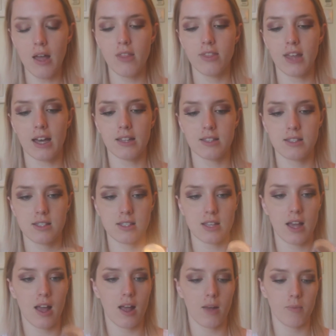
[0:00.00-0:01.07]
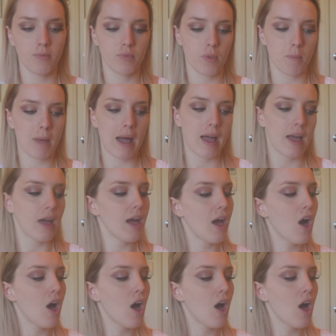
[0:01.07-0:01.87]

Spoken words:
That's my